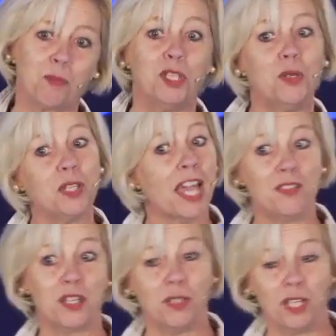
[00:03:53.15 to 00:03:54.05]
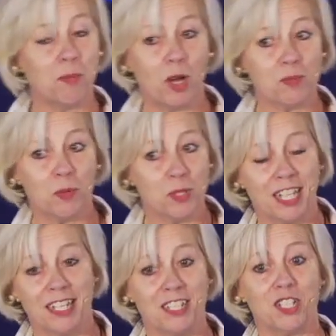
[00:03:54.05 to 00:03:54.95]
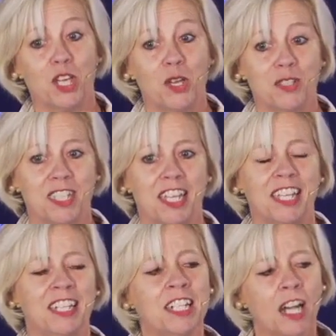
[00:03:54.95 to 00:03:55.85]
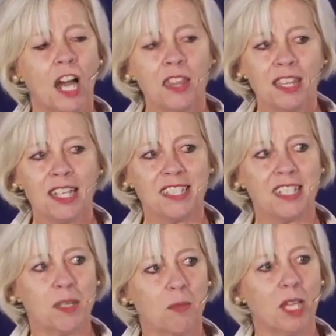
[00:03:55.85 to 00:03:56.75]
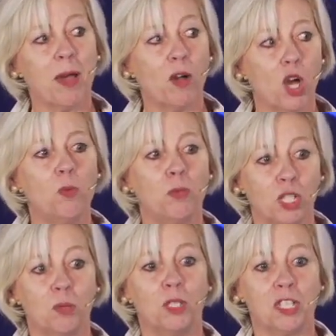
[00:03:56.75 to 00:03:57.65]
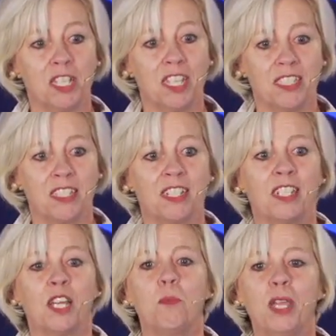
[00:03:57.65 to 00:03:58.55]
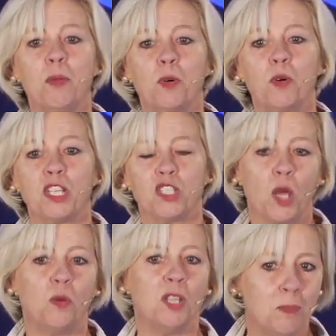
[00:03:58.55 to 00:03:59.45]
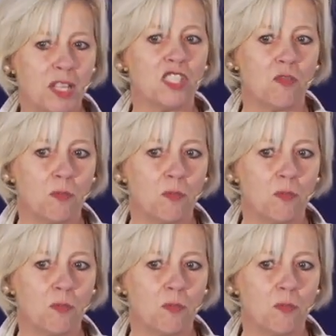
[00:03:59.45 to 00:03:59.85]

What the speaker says: the UK, you don't need a passport to get into Guernsey. I think that says something about open communities and people that don't need bits of